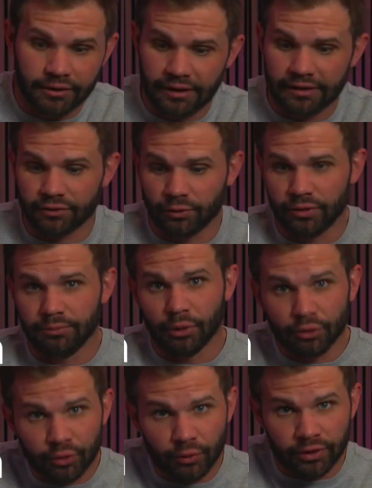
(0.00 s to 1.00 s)
And so we
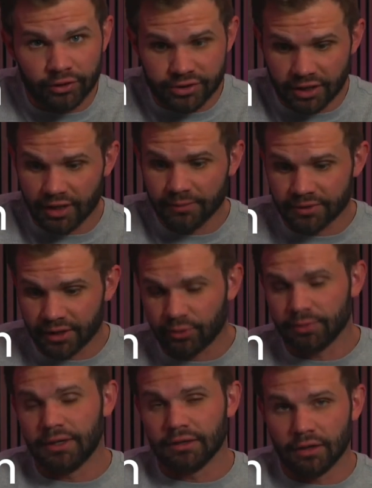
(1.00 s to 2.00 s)
both quit our jobs. I quit
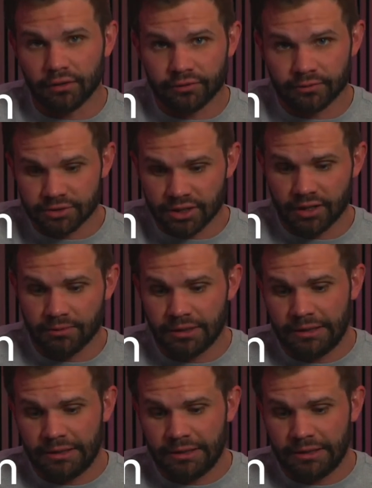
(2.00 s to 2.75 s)
my law firm job.